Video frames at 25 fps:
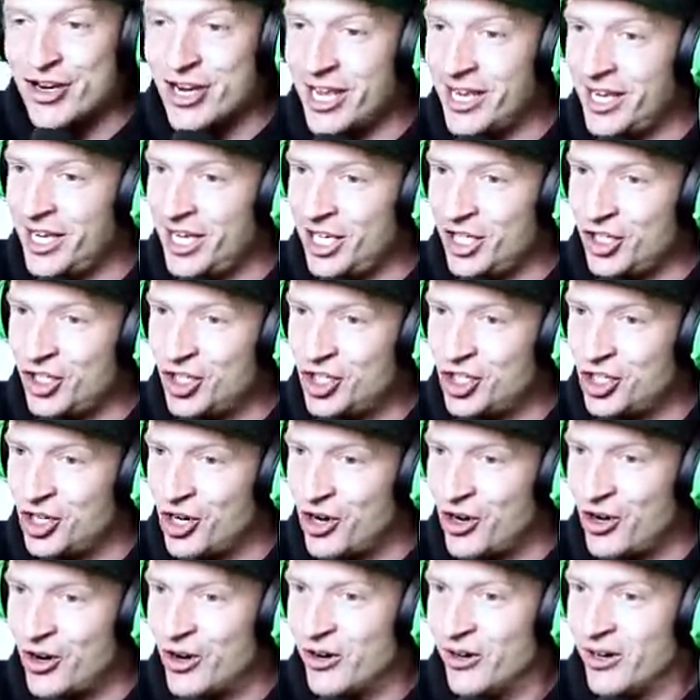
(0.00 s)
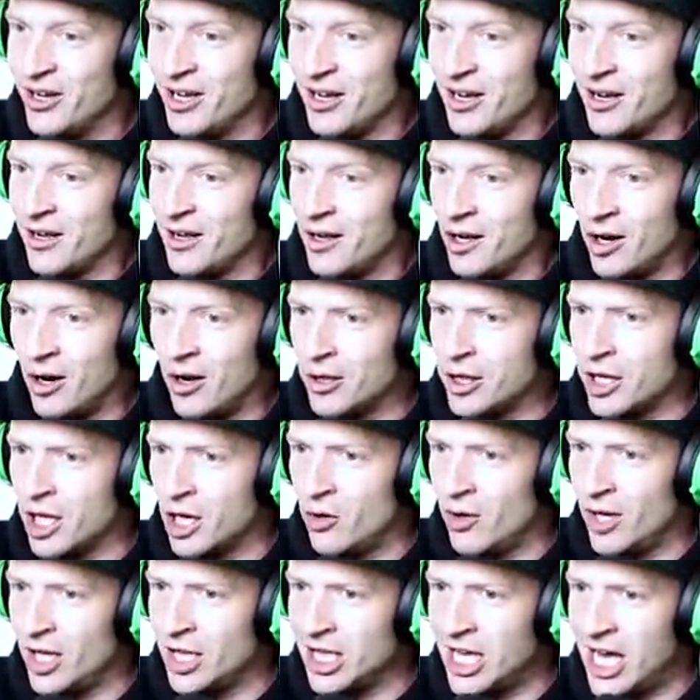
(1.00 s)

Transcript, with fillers: gonna eat you. Although a